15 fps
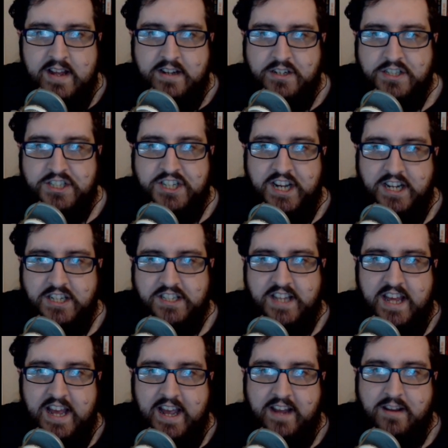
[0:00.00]
Just change the
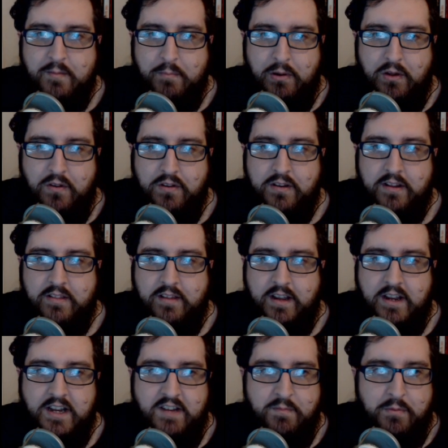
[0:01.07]
hair to blonde, I think,
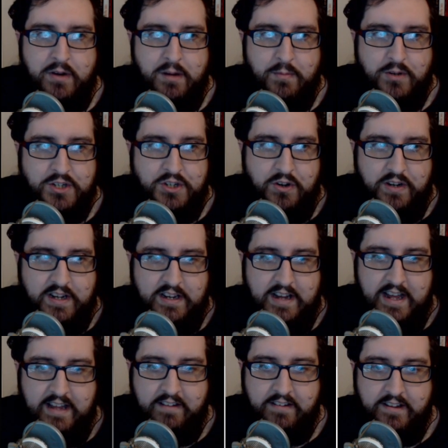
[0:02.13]
and you've pretty much got it
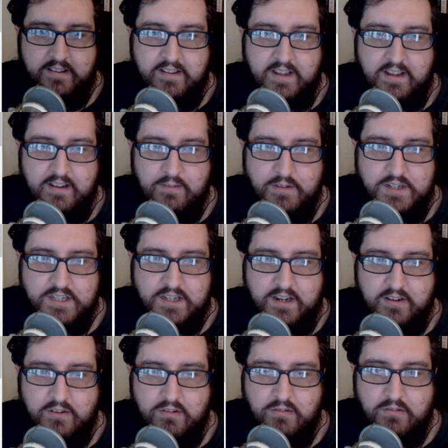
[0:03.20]
nailed, I think, which is kind
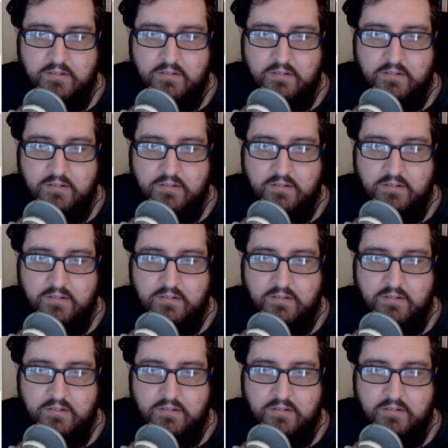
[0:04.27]
of cool.